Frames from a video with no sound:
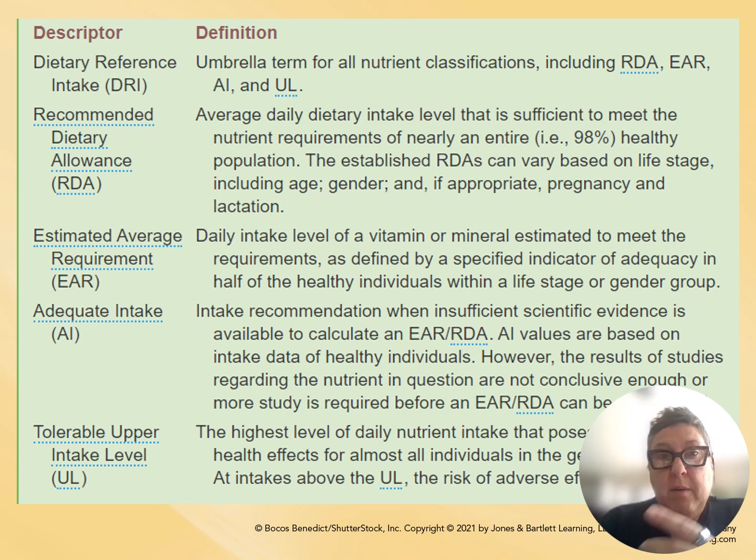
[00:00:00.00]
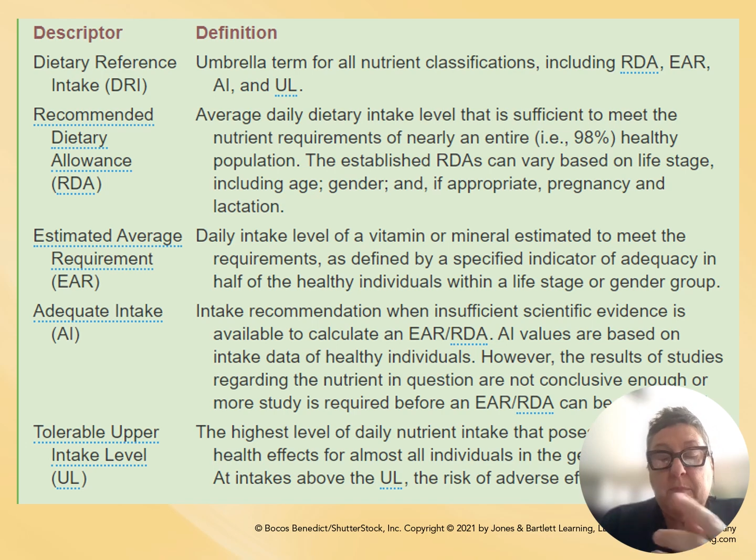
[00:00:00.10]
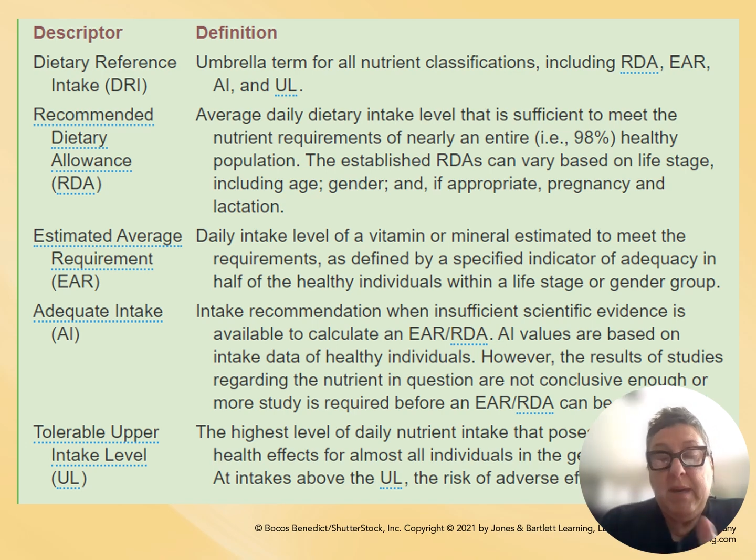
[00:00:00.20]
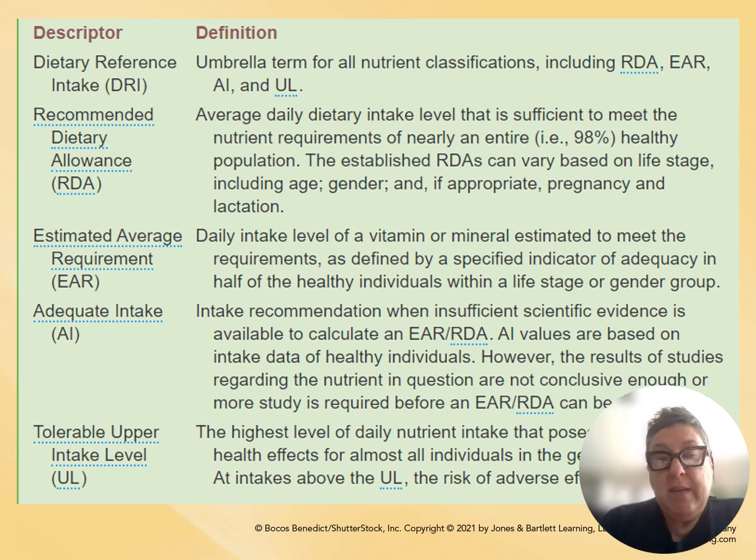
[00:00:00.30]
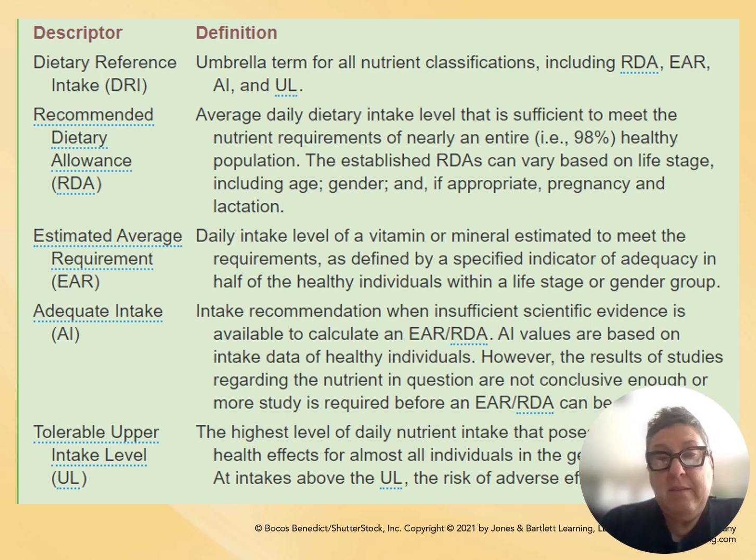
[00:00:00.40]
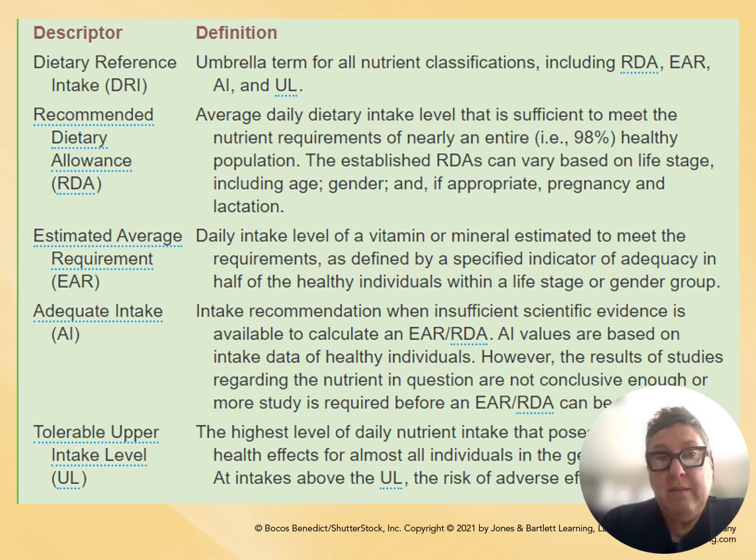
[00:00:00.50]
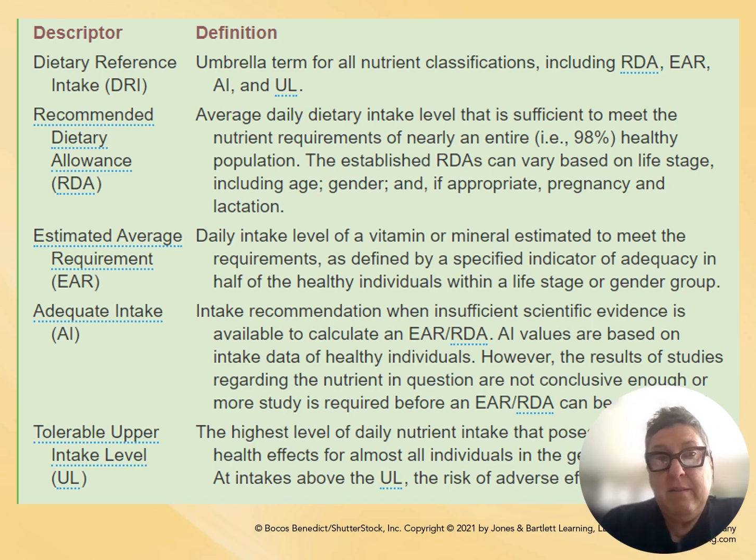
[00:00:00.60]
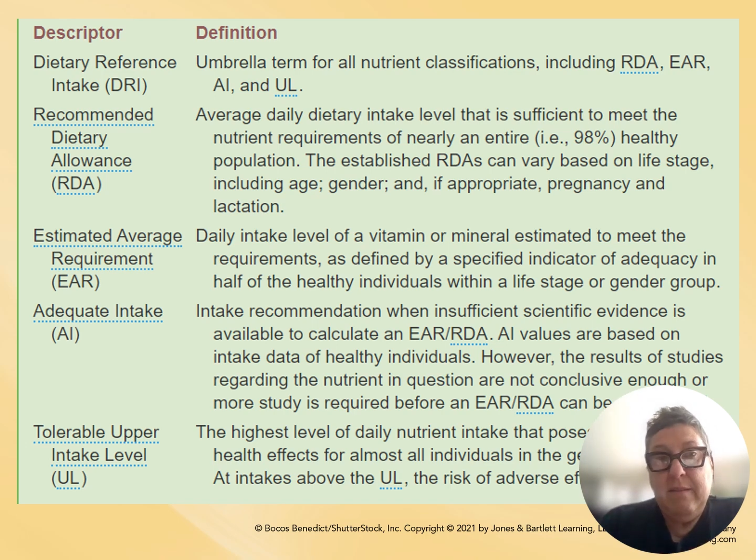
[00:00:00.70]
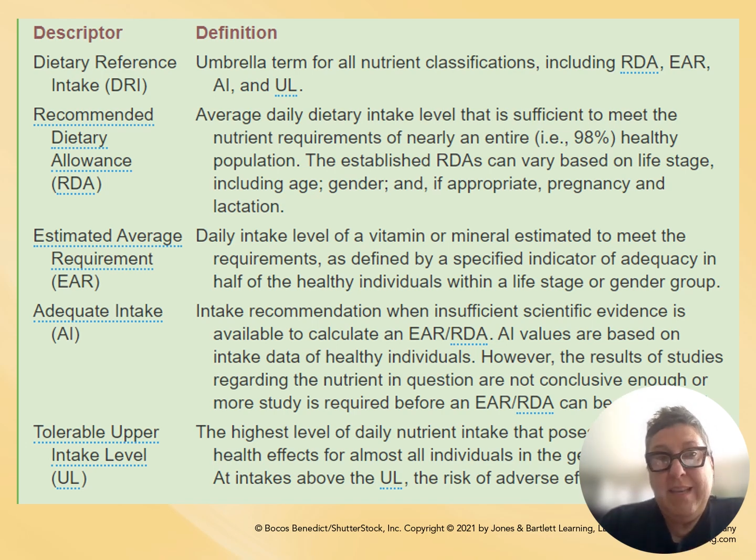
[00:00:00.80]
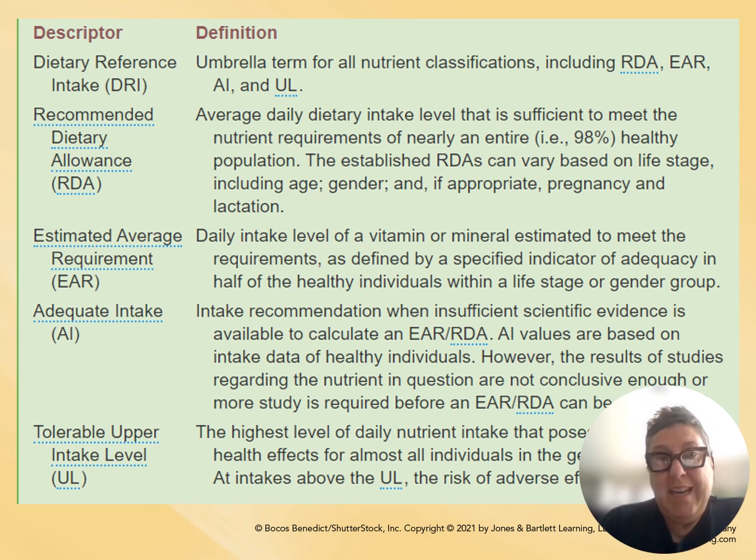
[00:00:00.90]
But
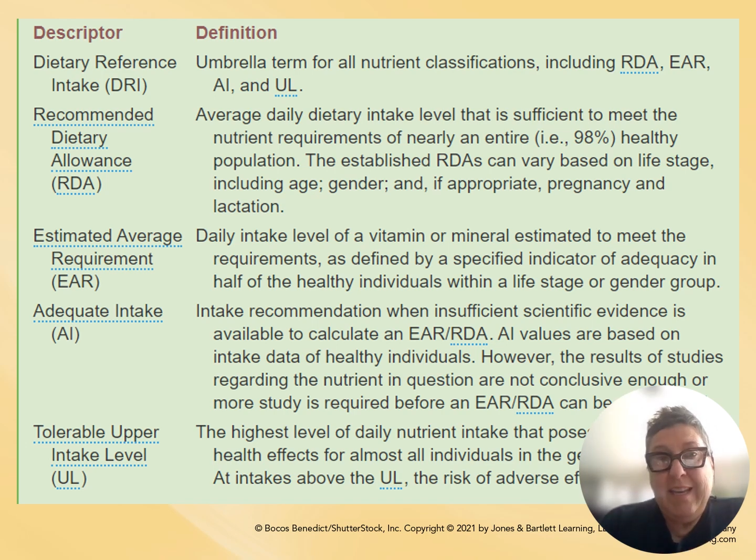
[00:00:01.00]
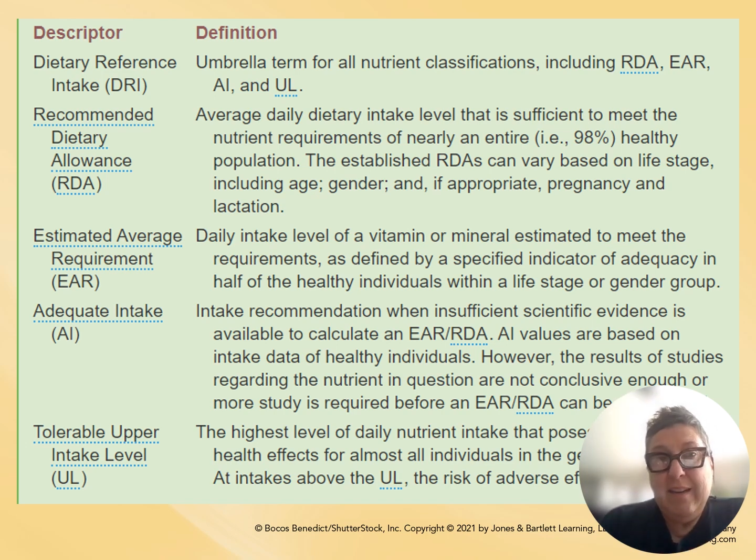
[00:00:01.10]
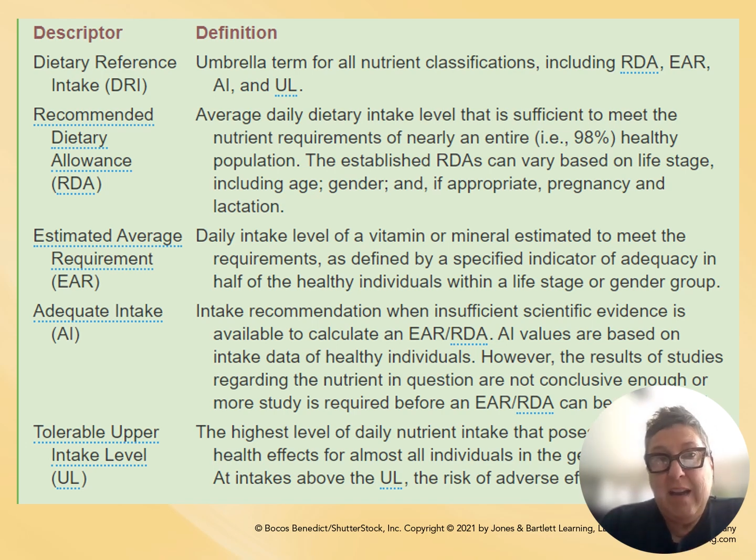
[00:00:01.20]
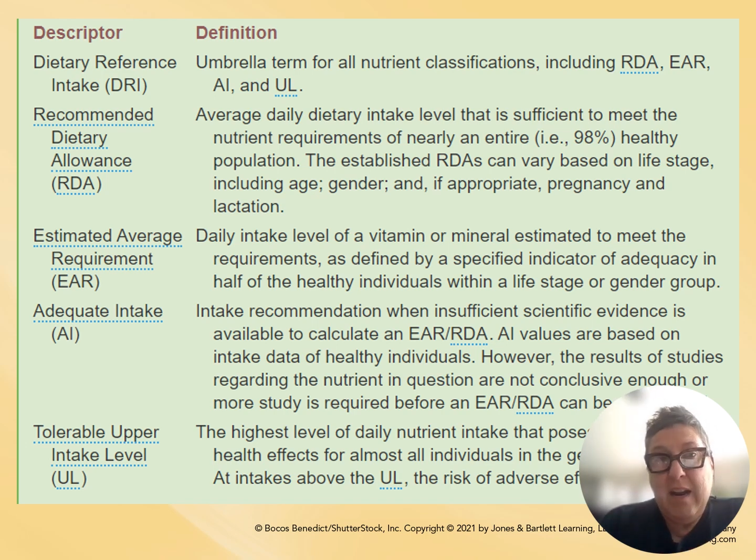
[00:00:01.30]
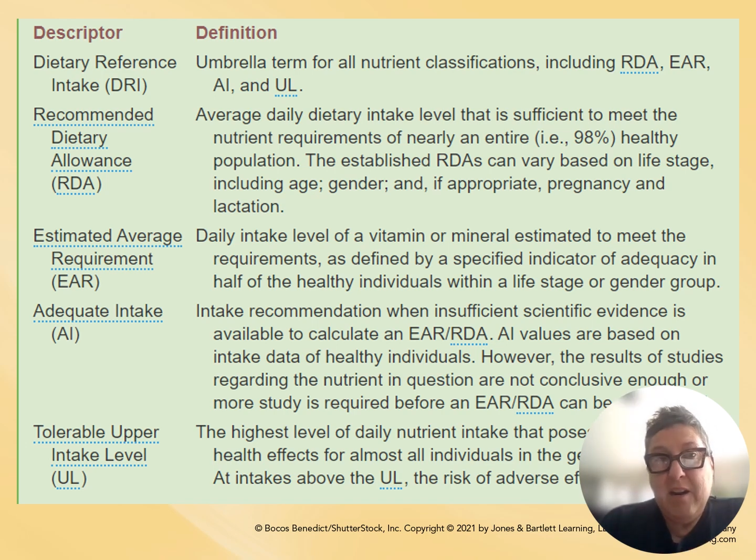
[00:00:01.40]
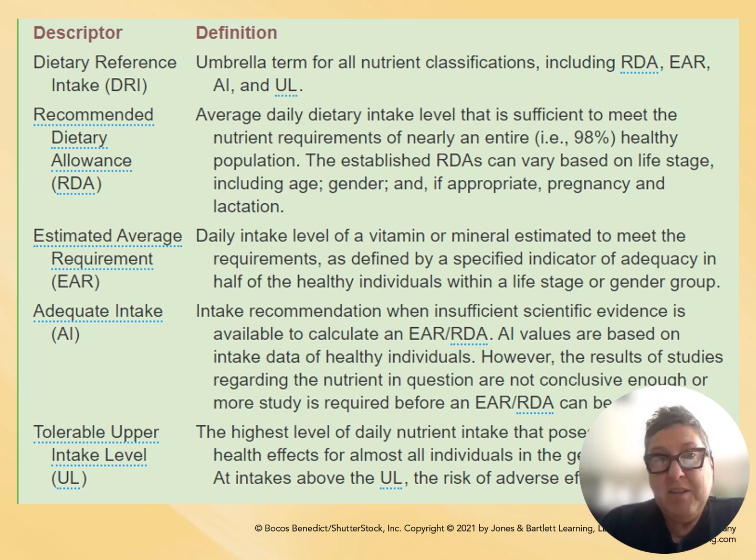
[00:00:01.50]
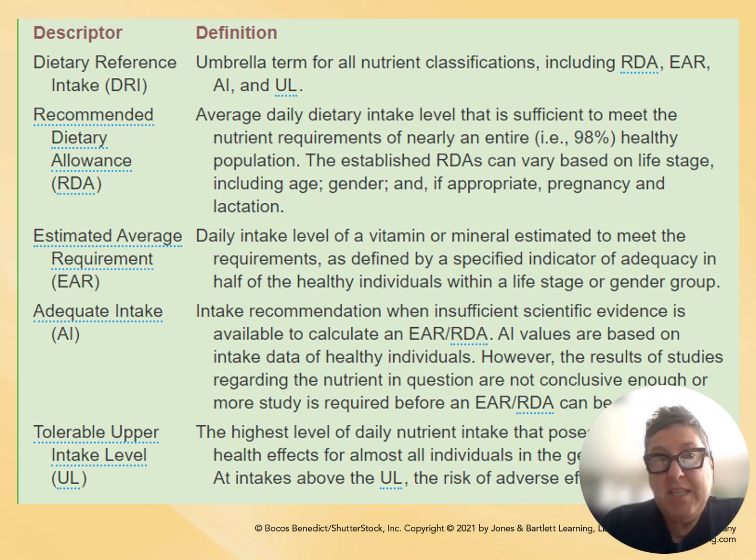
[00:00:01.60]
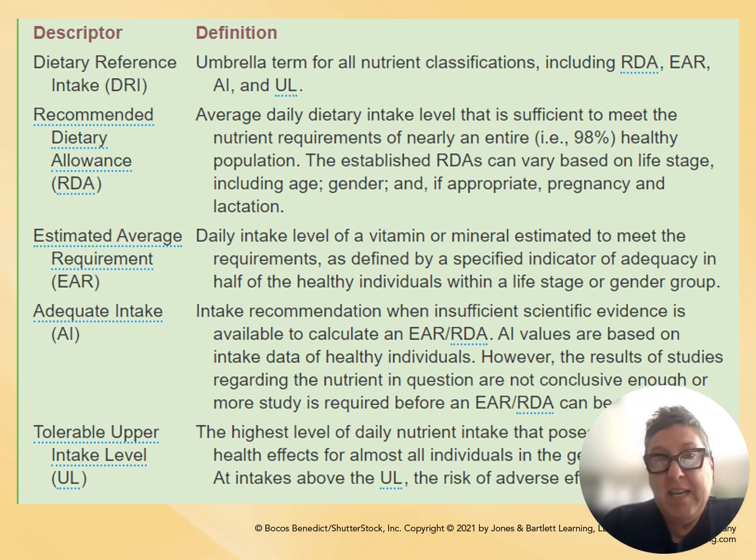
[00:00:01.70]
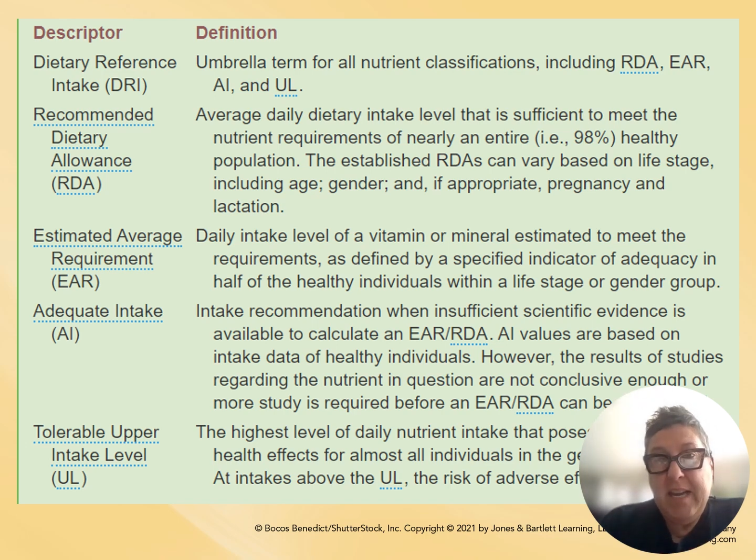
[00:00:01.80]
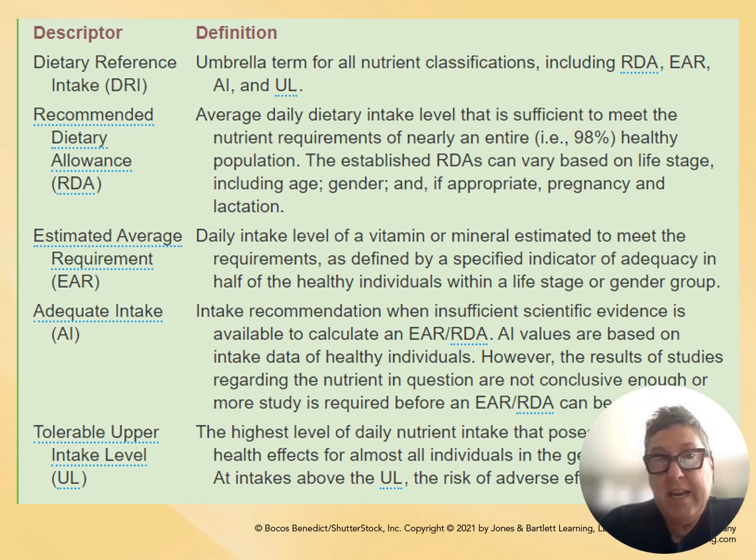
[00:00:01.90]
that
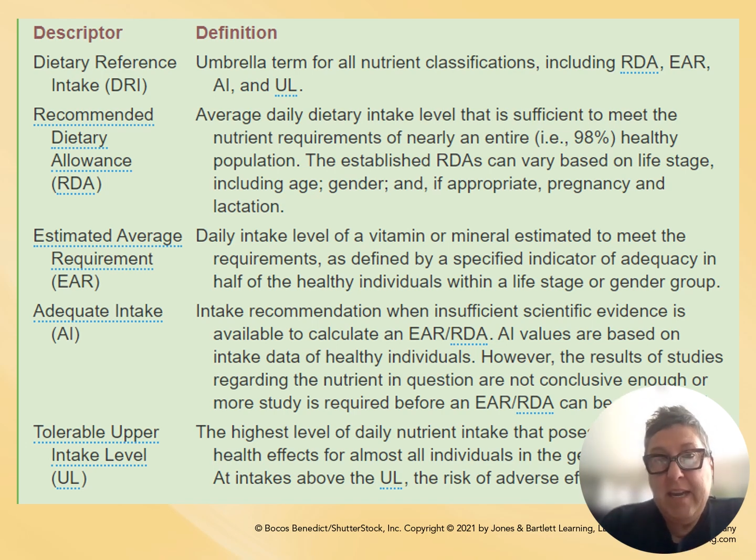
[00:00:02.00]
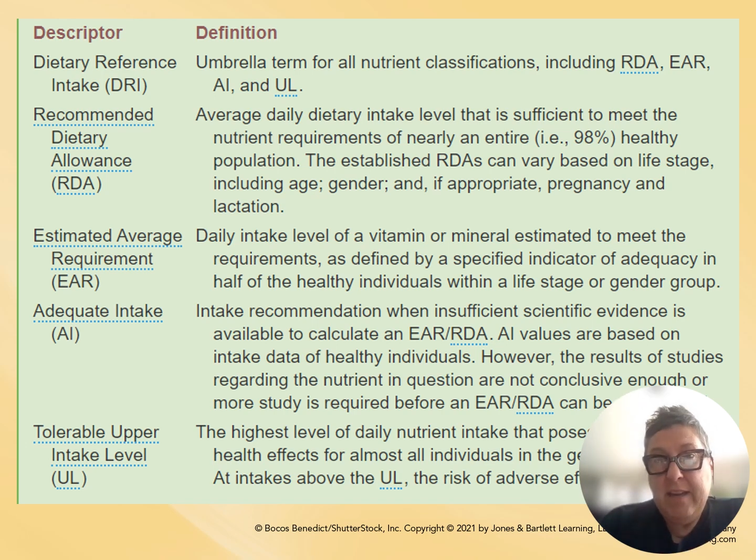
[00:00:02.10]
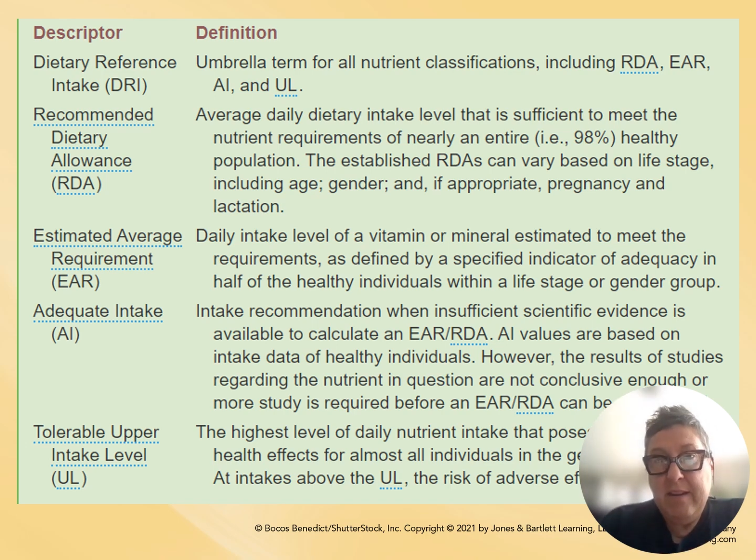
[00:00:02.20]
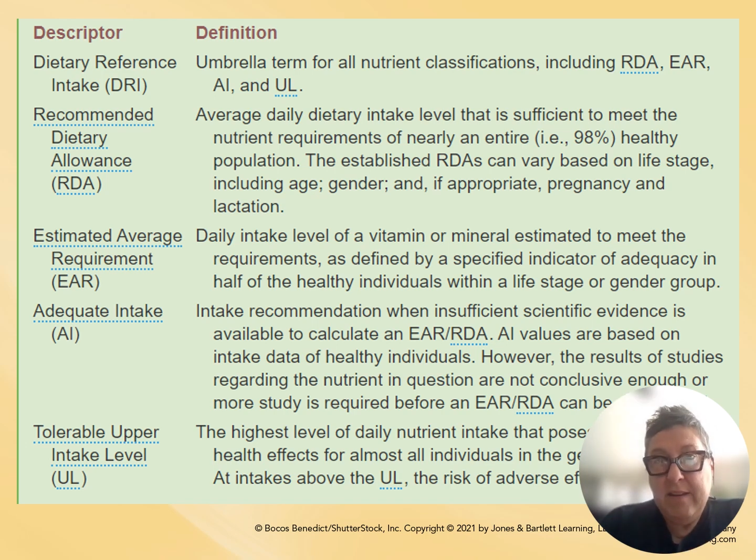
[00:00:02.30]
RDA